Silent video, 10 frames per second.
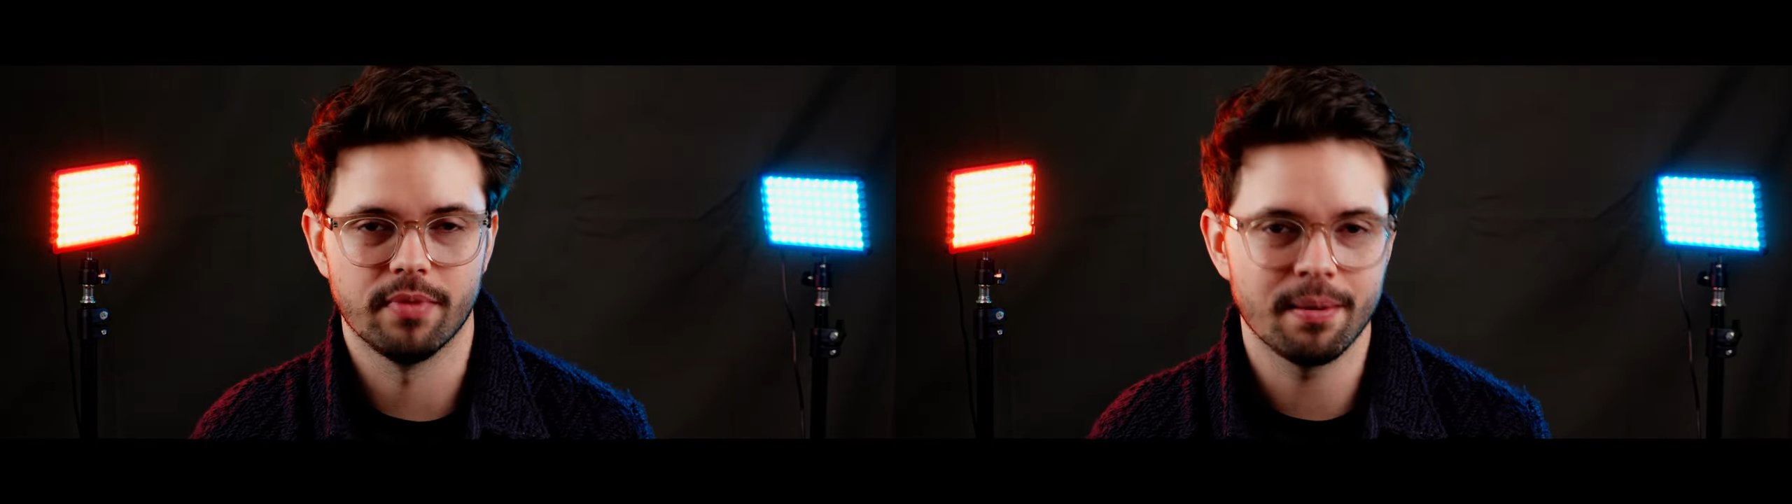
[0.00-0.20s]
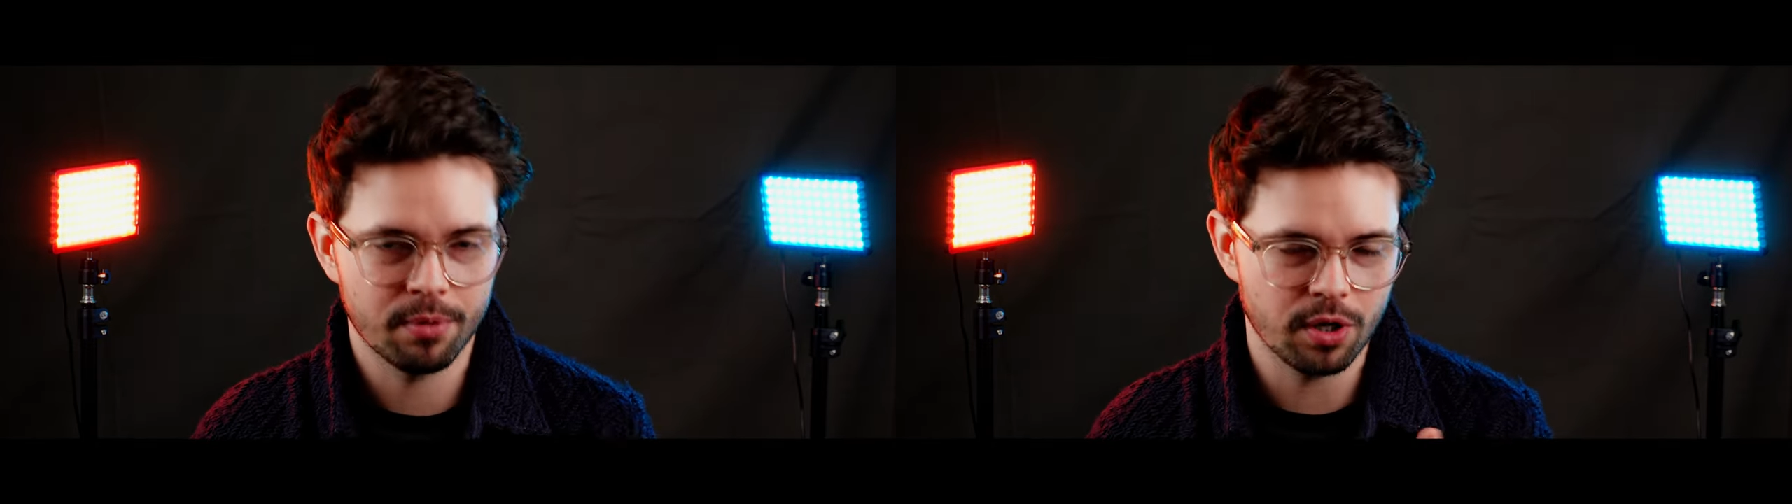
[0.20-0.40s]

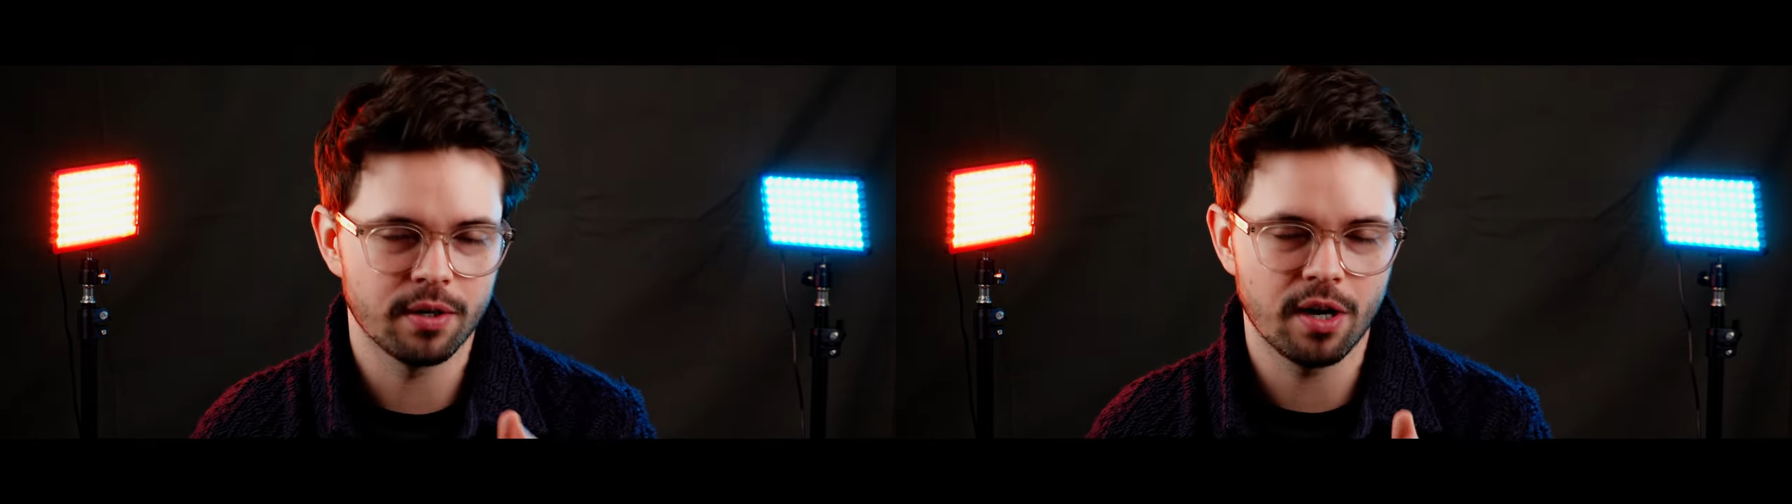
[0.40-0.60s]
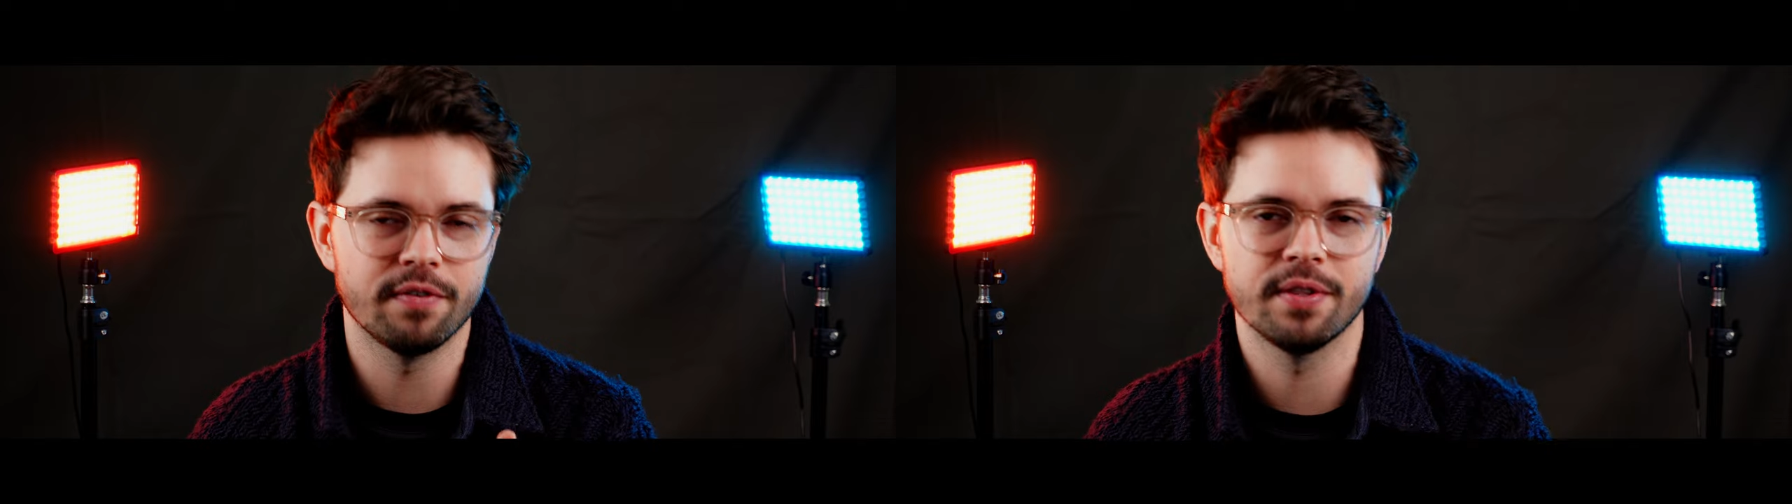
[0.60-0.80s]
and I'm gonna
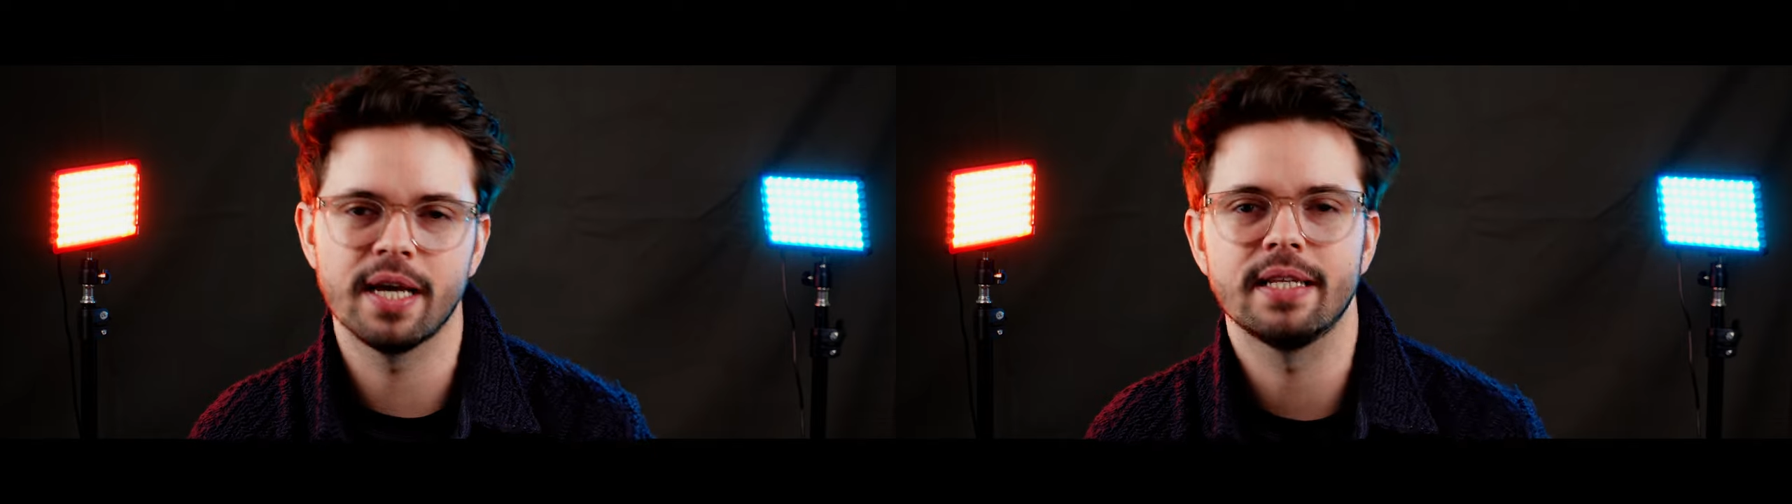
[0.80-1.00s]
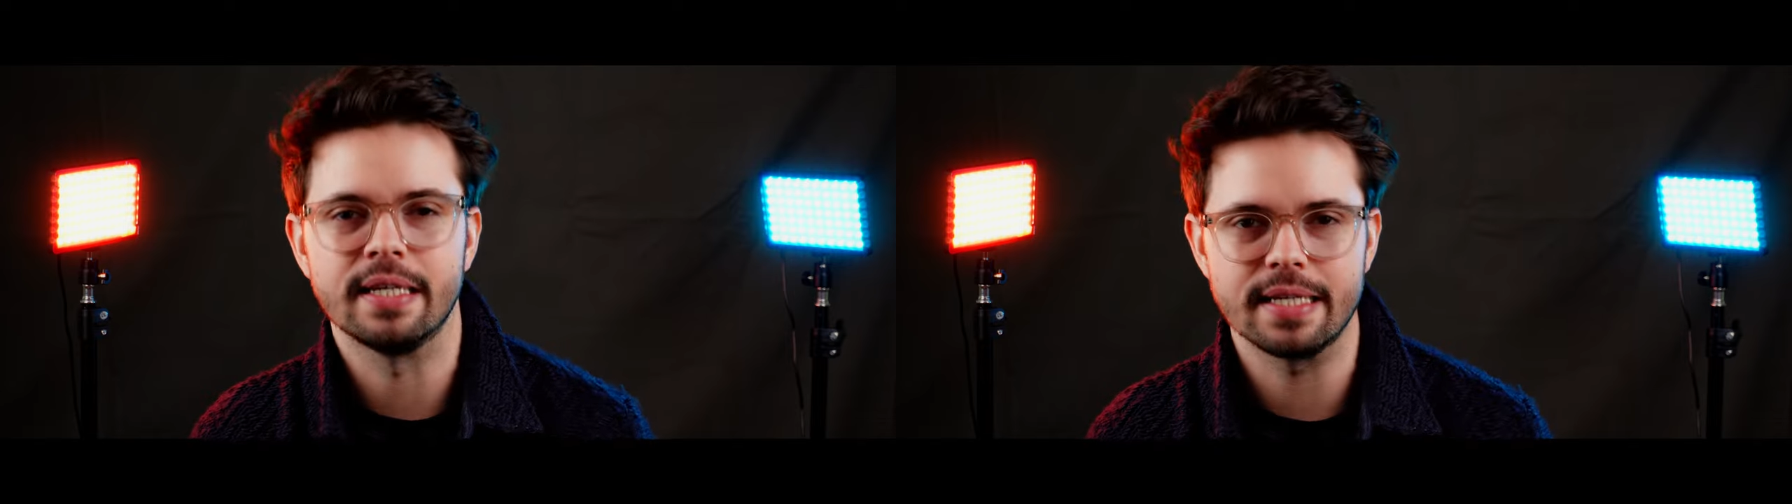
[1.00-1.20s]
cover
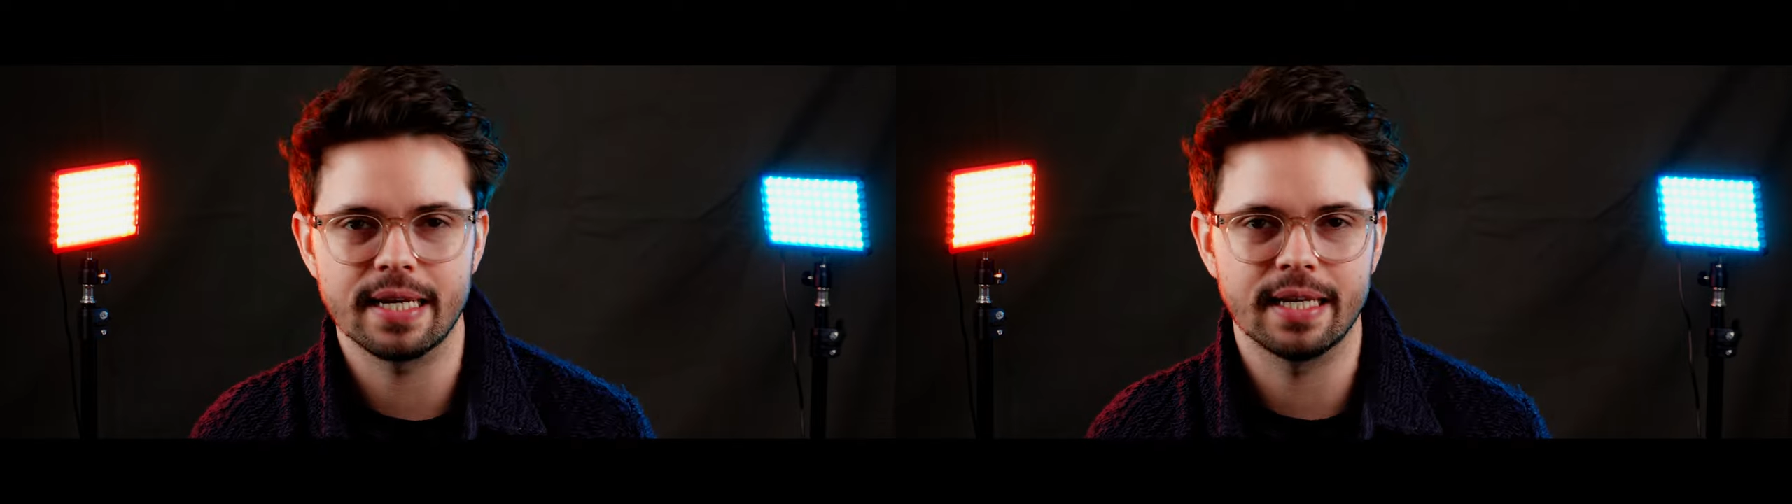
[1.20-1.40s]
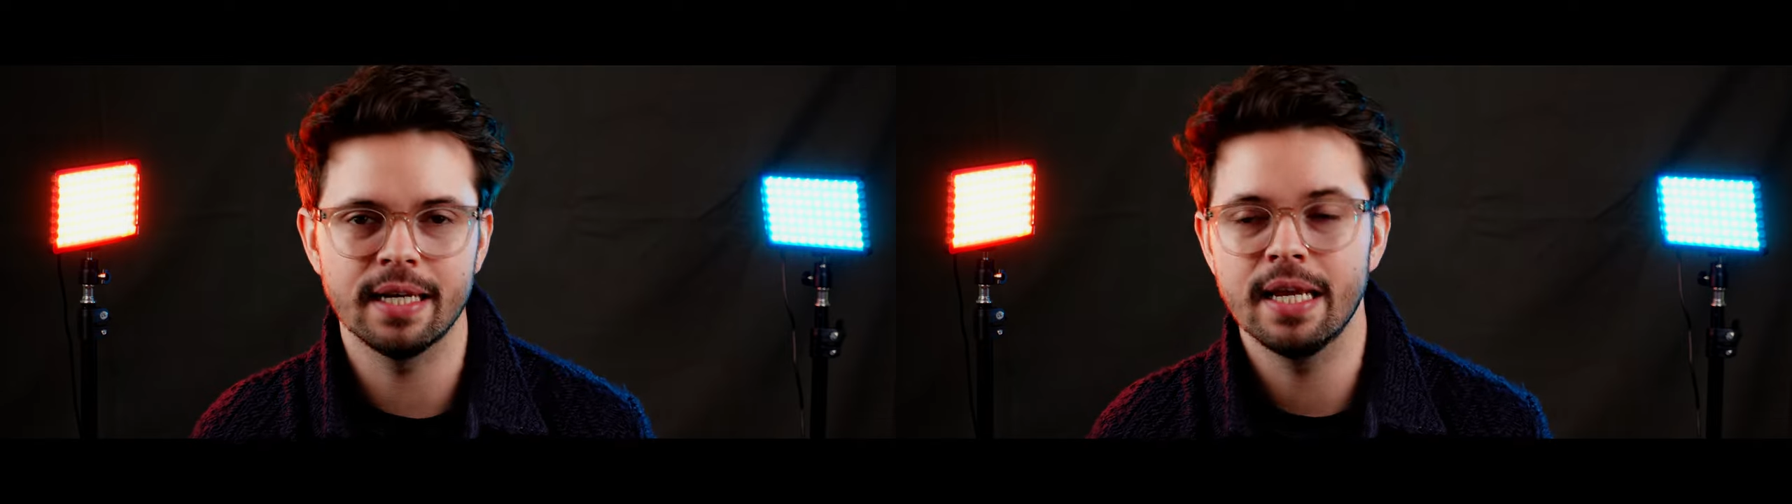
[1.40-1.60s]
that in a
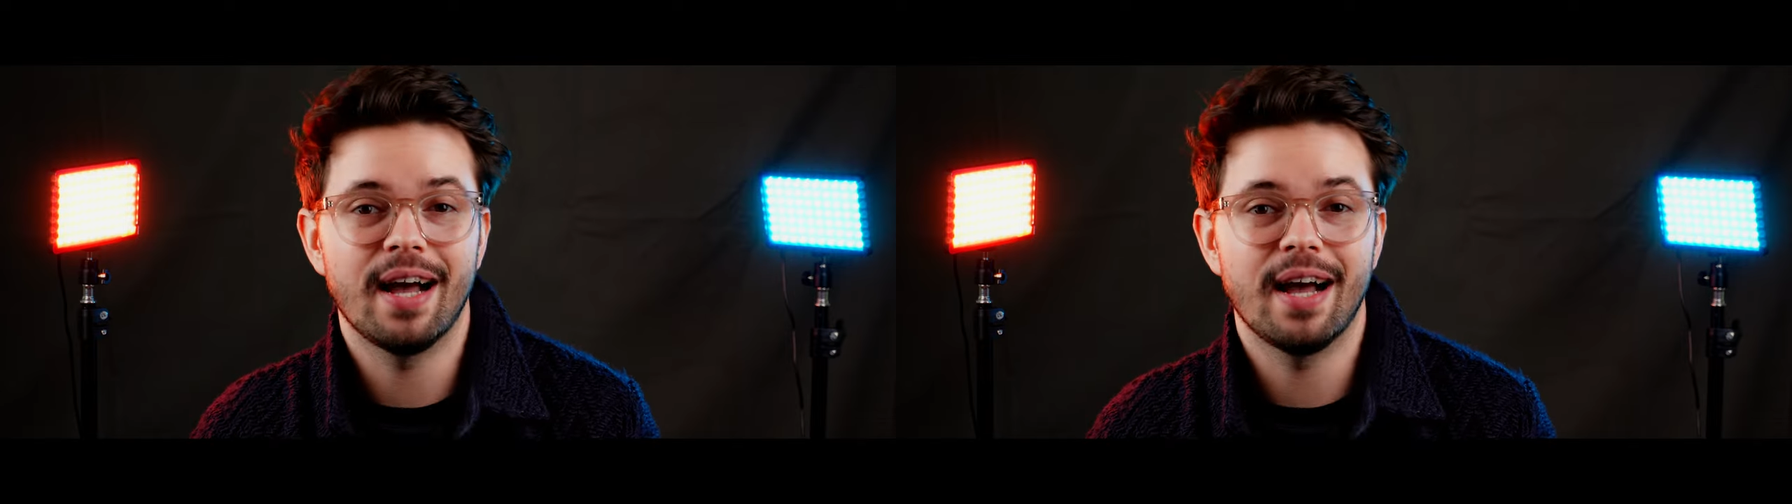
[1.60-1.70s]
second,